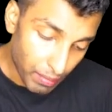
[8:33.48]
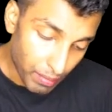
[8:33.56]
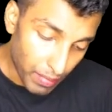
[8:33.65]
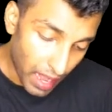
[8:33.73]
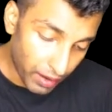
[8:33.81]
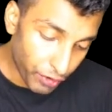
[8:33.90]

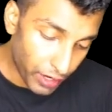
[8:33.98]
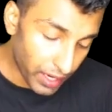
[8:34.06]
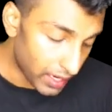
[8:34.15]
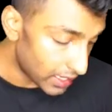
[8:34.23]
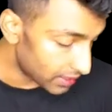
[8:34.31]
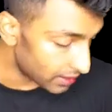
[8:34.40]
Bank for
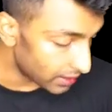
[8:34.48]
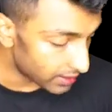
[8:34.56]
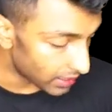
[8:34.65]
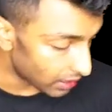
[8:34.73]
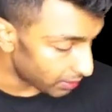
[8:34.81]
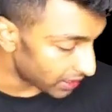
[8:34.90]
International
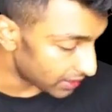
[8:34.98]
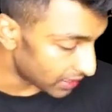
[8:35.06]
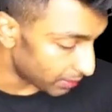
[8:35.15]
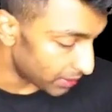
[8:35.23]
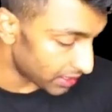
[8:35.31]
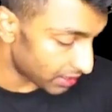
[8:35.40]
Settlement
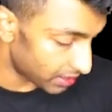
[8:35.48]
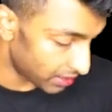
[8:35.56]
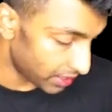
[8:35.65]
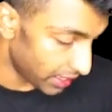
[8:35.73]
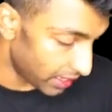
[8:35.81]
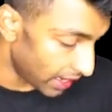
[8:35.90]

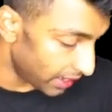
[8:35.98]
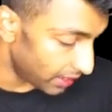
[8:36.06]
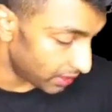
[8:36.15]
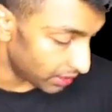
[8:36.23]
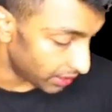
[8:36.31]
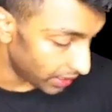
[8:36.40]
established in
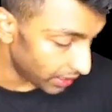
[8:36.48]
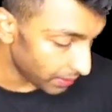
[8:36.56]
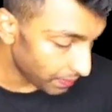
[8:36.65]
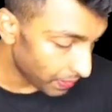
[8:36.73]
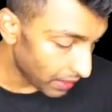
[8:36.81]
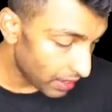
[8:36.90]

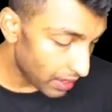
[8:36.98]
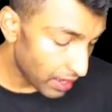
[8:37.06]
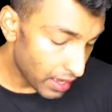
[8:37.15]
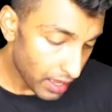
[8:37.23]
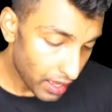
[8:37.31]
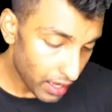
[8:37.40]
1930.
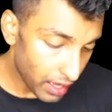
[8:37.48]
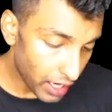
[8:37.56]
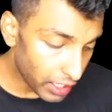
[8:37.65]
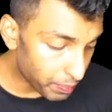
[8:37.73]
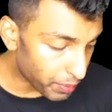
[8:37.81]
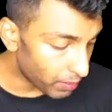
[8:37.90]

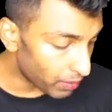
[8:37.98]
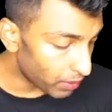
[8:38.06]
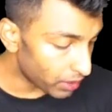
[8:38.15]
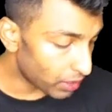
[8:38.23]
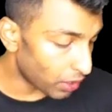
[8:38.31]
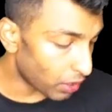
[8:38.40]
It
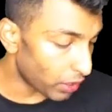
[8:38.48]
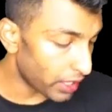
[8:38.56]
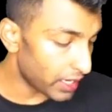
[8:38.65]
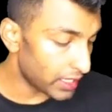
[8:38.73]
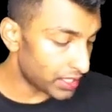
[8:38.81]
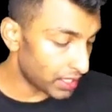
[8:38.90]
promotes
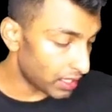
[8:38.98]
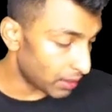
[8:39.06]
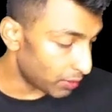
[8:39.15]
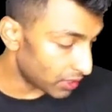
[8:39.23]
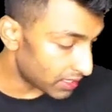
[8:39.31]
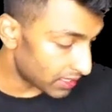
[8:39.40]
coordination
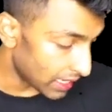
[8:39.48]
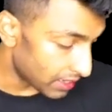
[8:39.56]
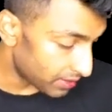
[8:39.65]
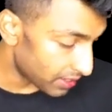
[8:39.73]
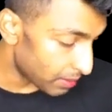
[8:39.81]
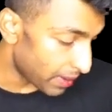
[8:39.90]
among
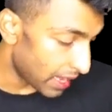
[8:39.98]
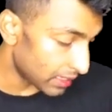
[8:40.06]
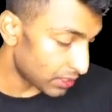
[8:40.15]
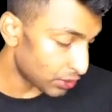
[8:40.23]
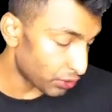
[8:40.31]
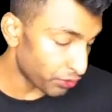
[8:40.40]
central
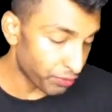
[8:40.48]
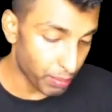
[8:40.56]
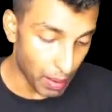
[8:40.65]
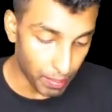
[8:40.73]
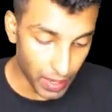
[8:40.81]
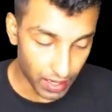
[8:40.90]
banks of
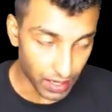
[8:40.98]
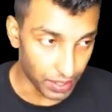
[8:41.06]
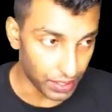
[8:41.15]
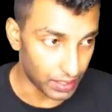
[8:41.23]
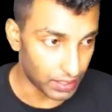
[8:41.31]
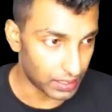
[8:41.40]
member
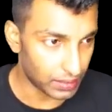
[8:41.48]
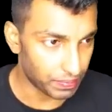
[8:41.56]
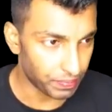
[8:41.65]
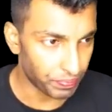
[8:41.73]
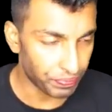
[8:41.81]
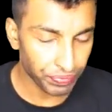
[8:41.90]
countries.
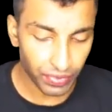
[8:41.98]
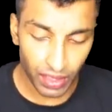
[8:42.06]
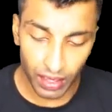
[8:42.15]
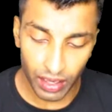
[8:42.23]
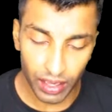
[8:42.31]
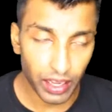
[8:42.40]

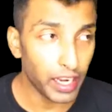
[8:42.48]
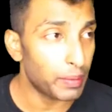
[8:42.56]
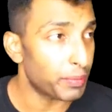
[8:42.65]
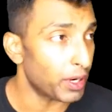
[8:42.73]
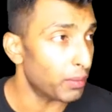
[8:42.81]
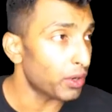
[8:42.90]

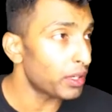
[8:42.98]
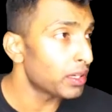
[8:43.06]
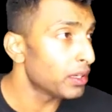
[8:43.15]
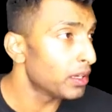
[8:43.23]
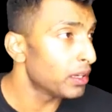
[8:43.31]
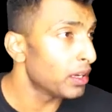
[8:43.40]
It promotes
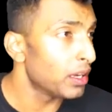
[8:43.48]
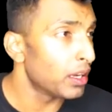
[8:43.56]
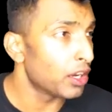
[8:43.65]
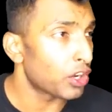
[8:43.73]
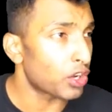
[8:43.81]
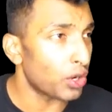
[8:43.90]

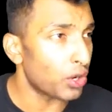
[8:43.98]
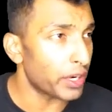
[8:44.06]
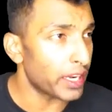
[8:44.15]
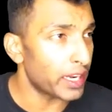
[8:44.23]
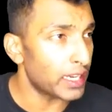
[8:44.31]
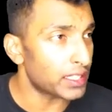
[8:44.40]

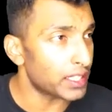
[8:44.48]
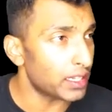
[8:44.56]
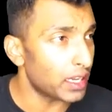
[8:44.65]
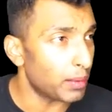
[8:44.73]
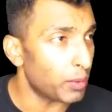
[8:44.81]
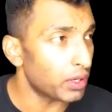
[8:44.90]

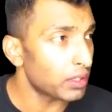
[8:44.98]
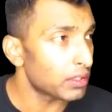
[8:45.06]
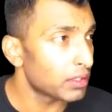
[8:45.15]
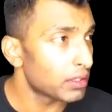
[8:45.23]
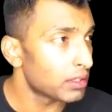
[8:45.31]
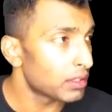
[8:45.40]
coordination
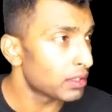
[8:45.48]
among